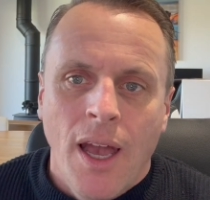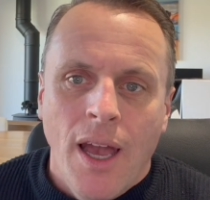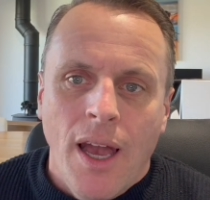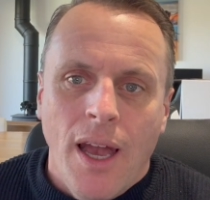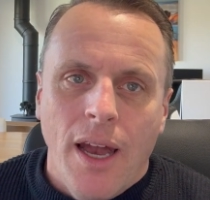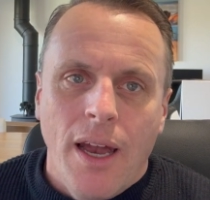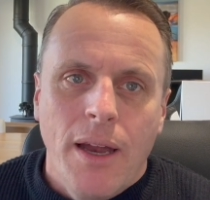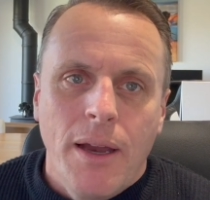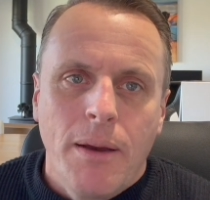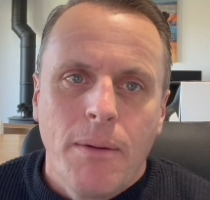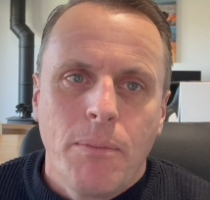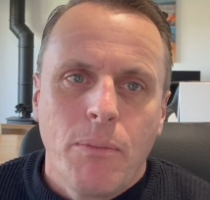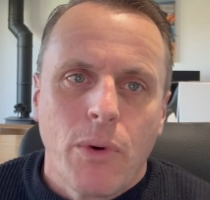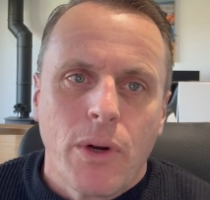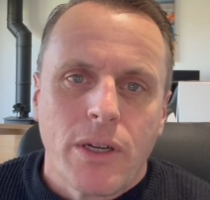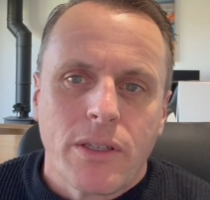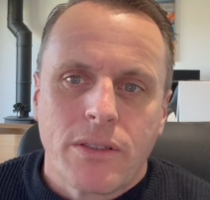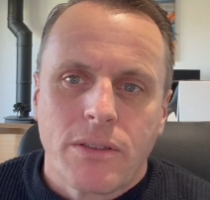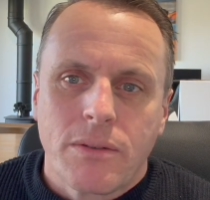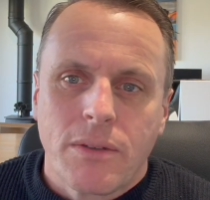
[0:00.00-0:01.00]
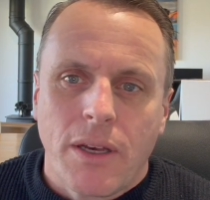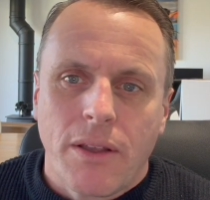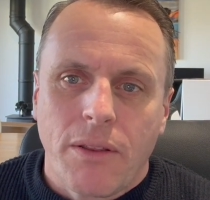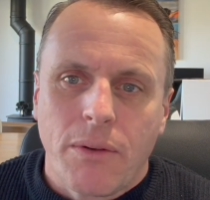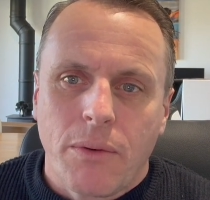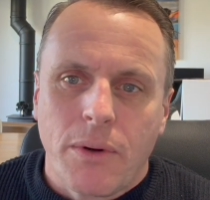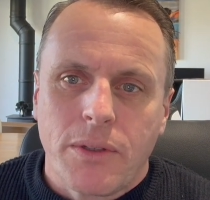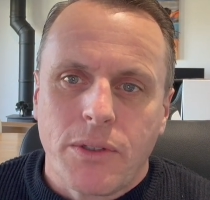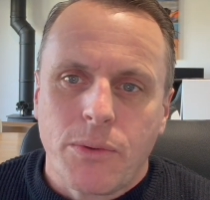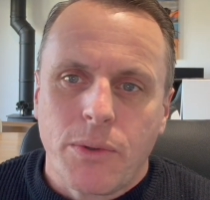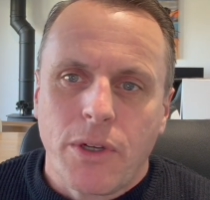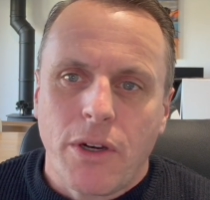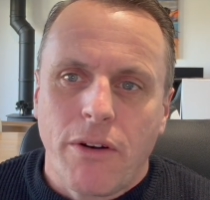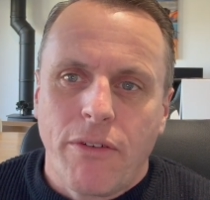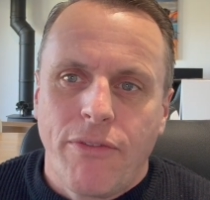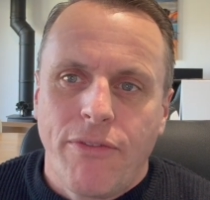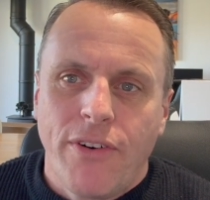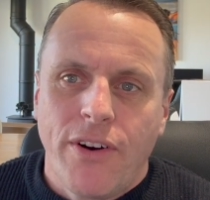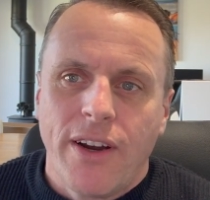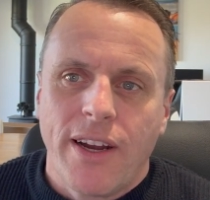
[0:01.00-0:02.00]
What else? The other ones, we've got a
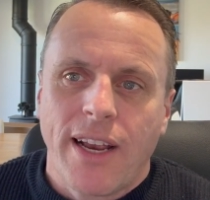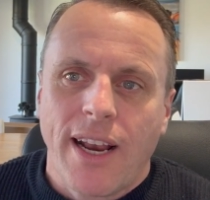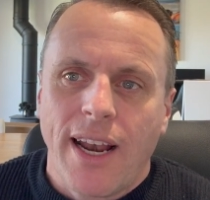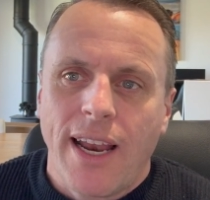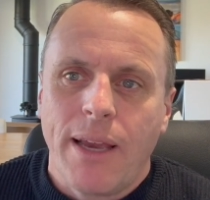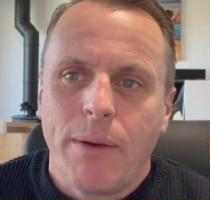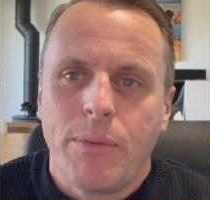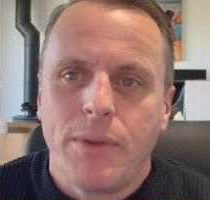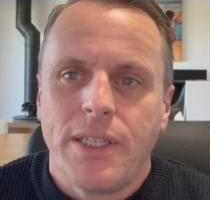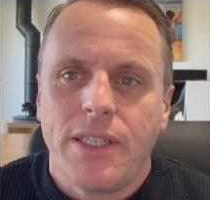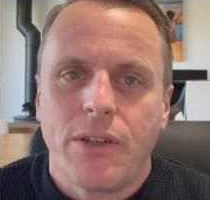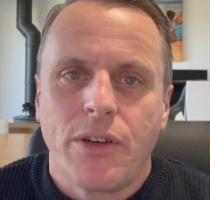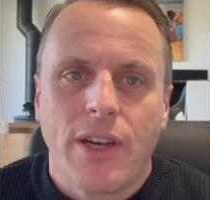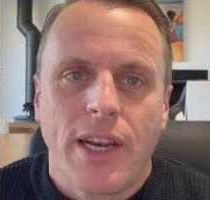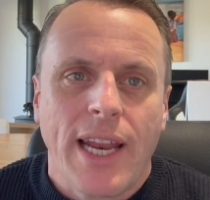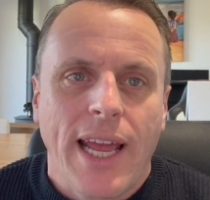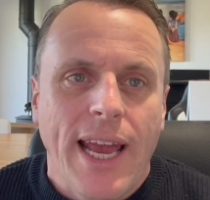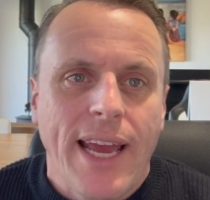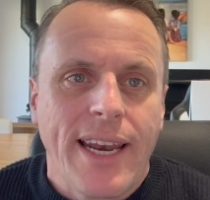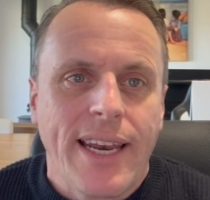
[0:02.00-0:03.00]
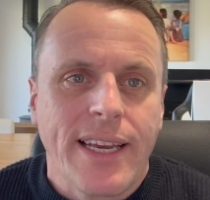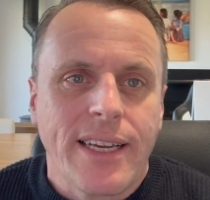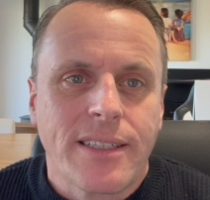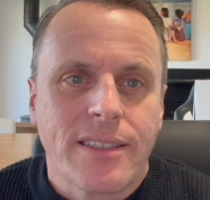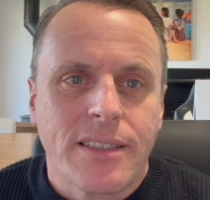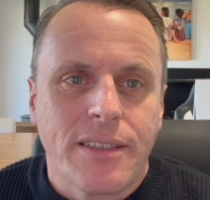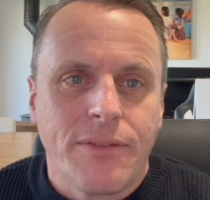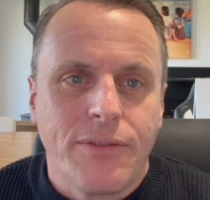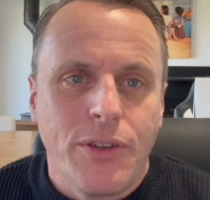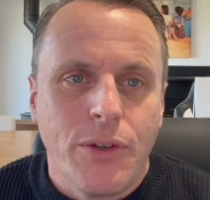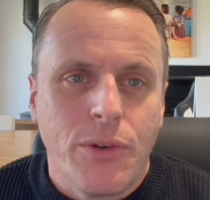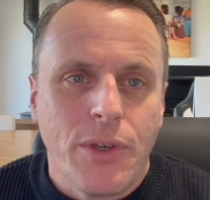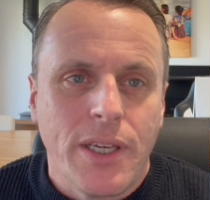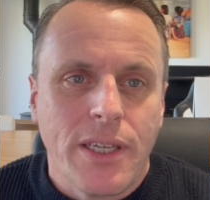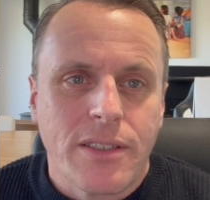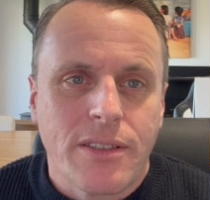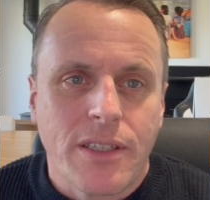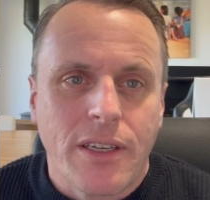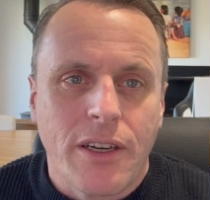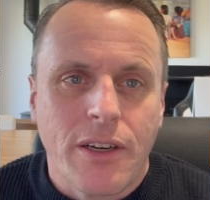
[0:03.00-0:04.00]
fire claim we did on an annex a few
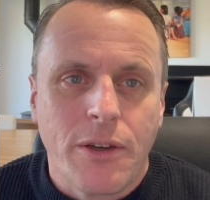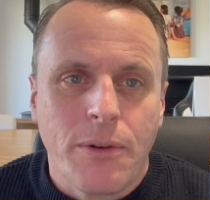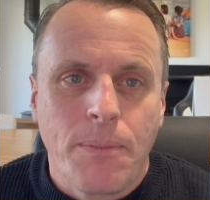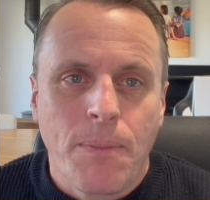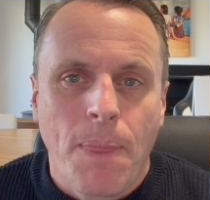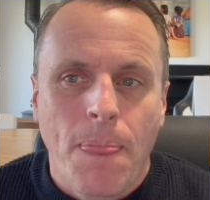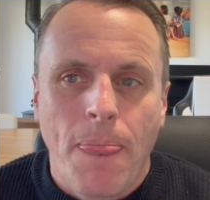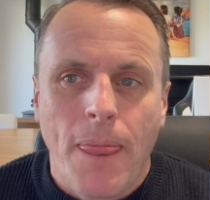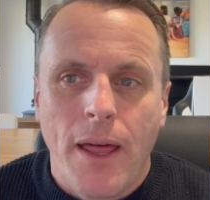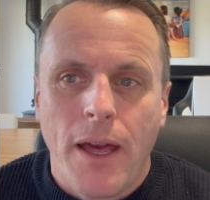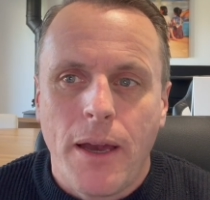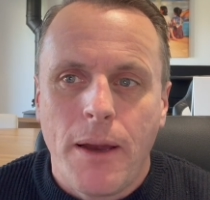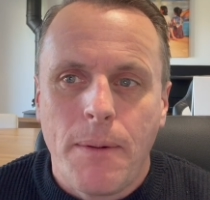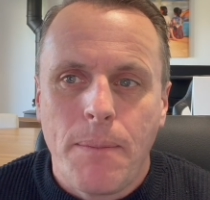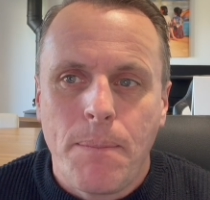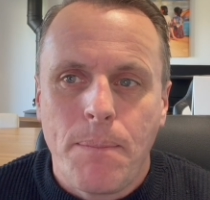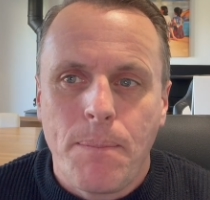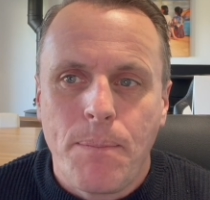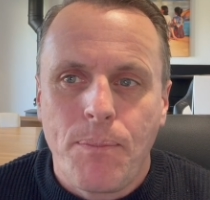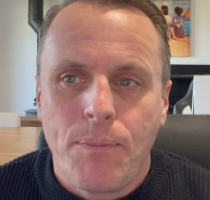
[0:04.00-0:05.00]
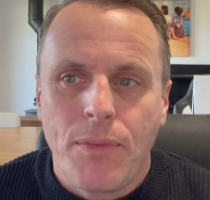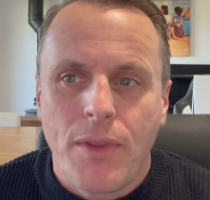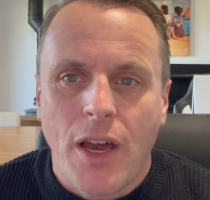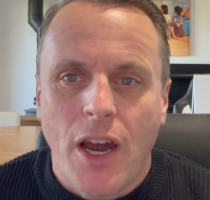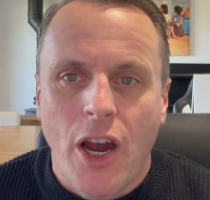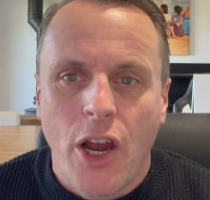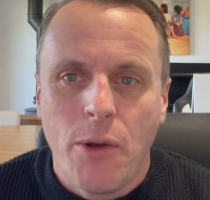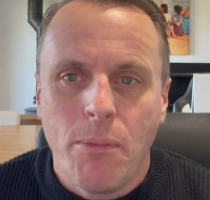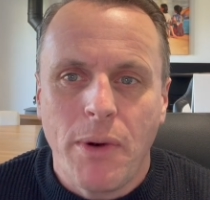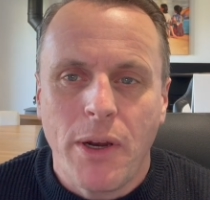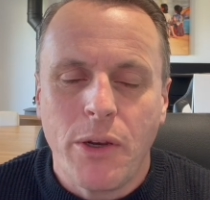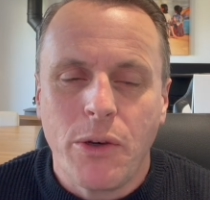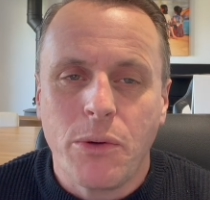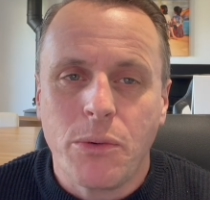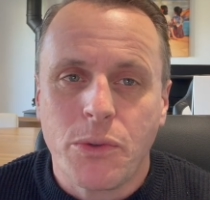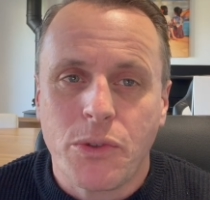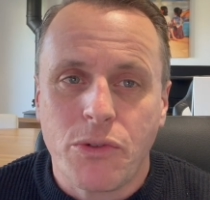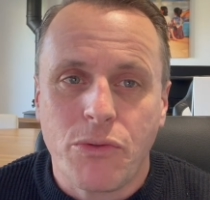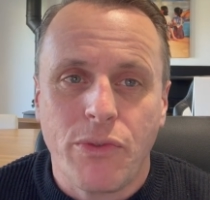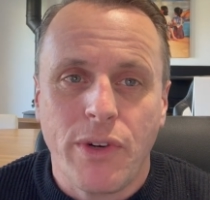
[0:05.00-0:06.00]
years ago. The homeowner
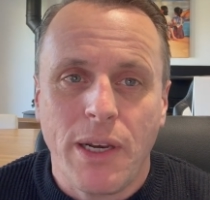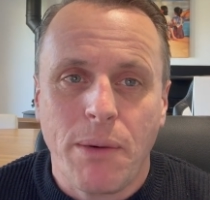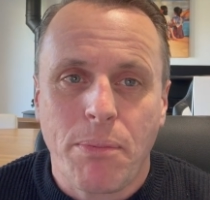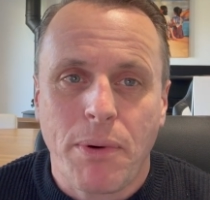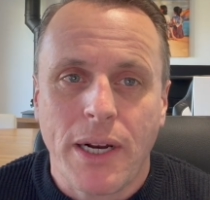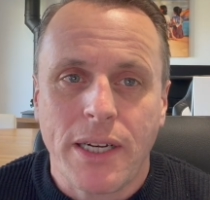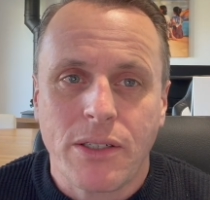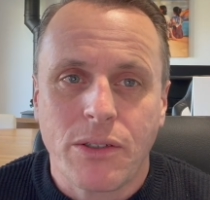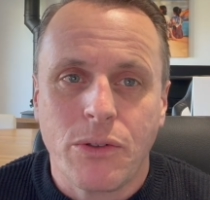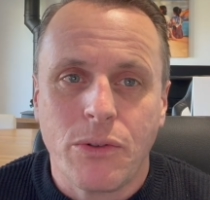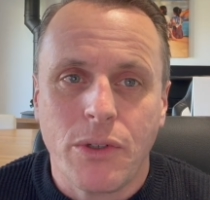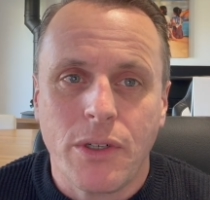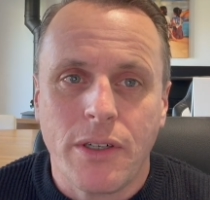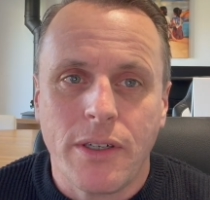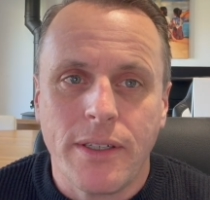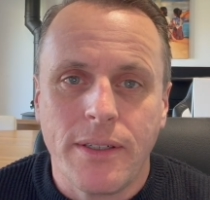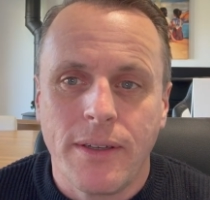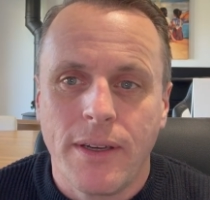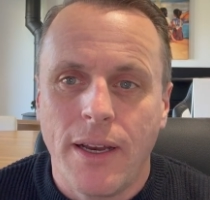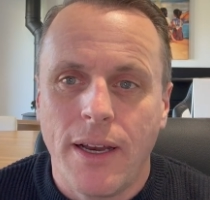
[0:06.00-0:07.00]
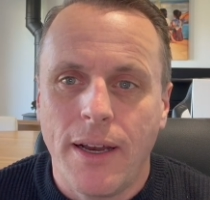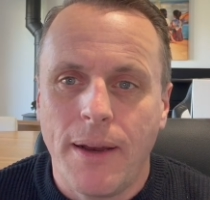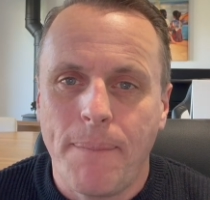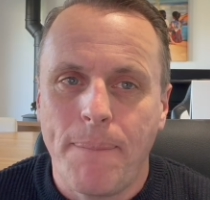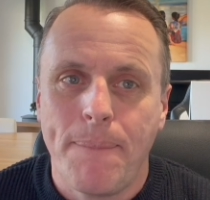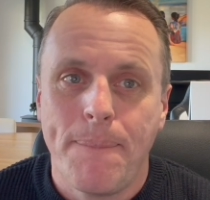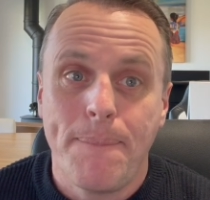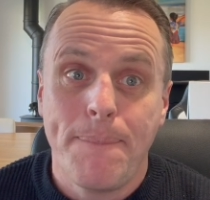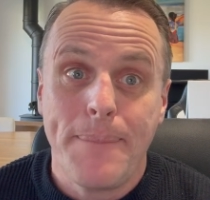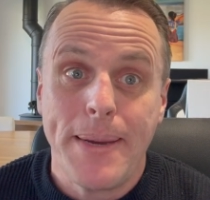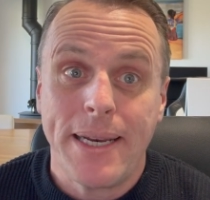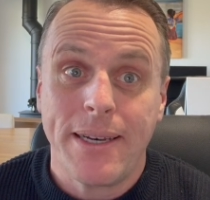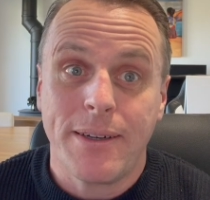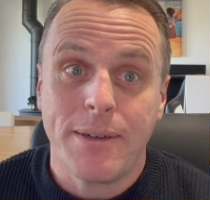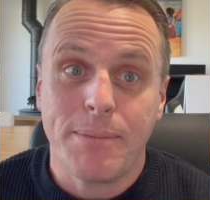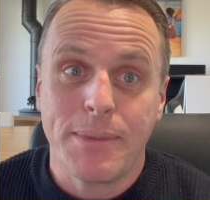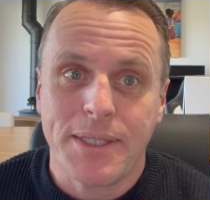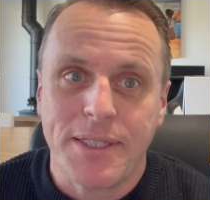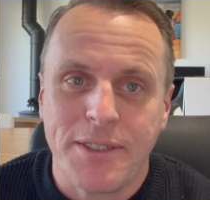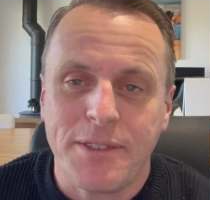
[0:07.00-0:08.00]
was a really practical guy, a bit like
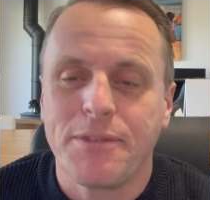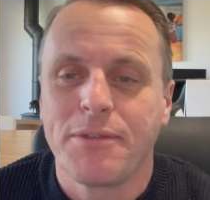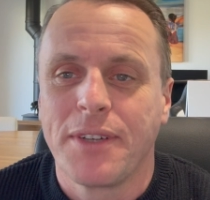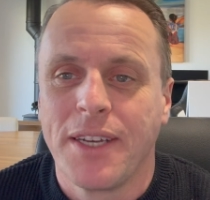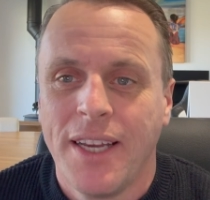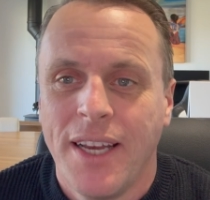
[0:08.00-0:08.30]
myself.